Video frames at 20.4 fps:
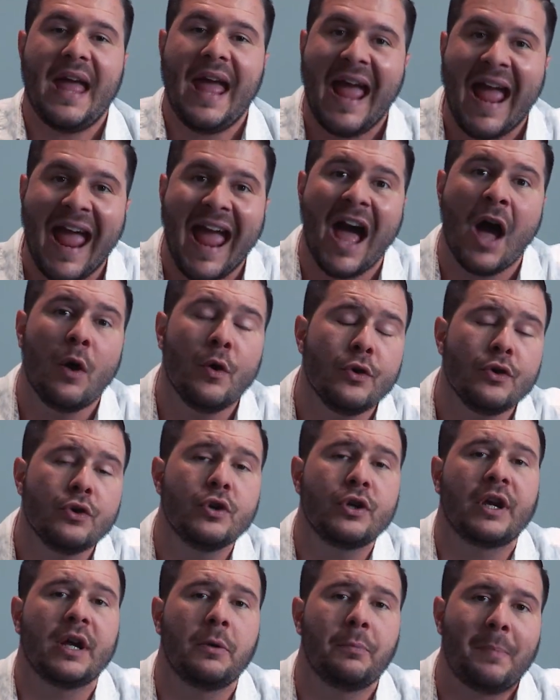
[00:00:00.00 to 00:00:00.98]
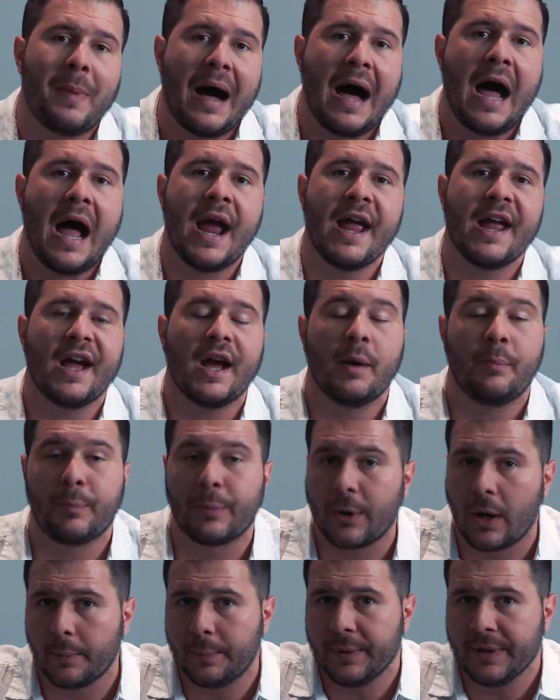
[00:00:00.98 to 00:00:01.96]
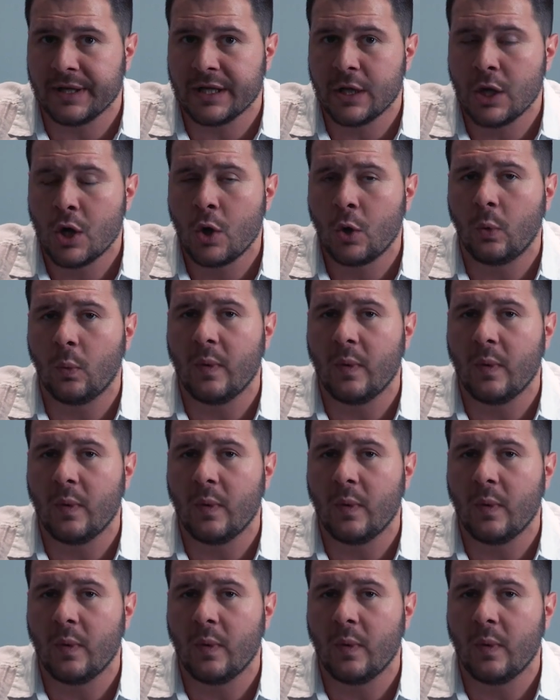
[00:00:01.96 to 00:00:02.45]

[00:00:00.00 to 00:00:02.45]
how you can buy a property